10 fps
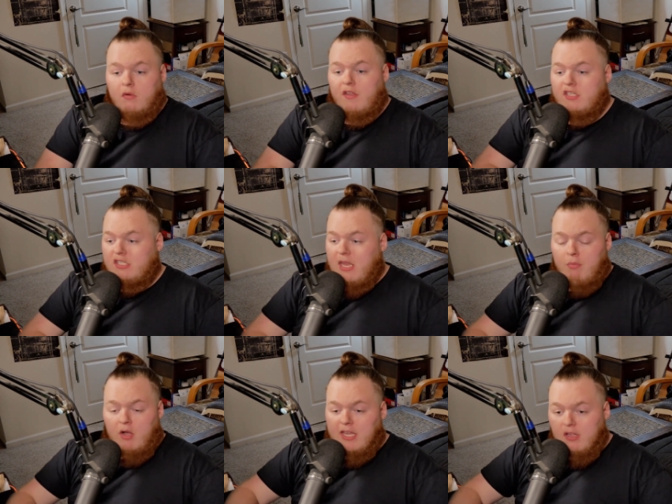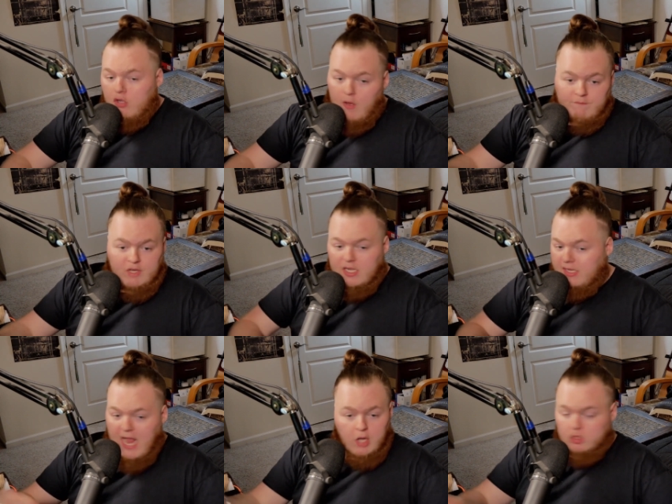where they just keep on killing off
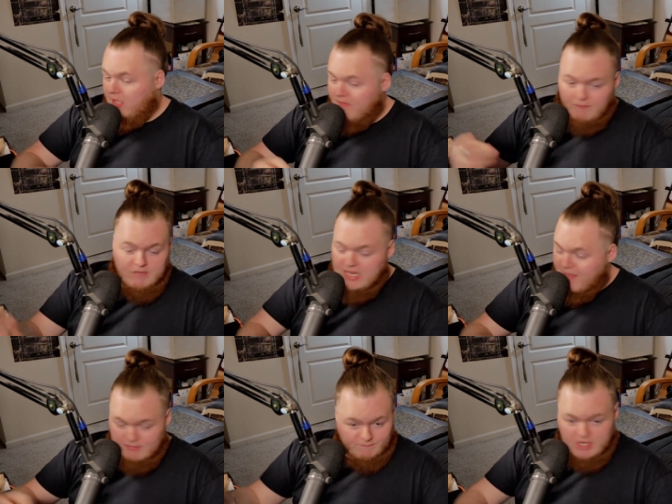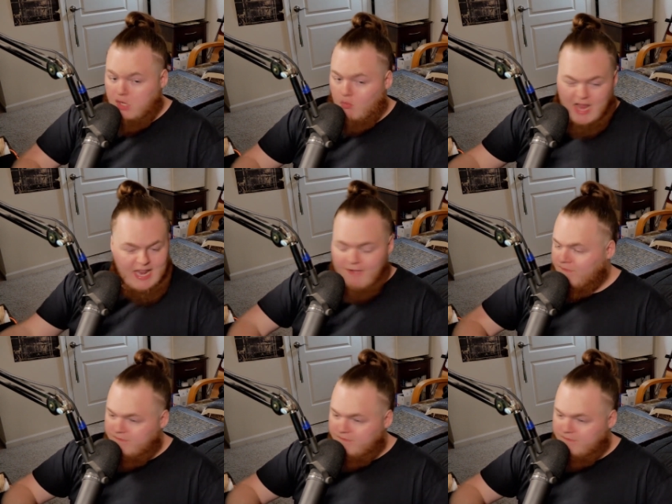fucking characters left, left, fucking right, left,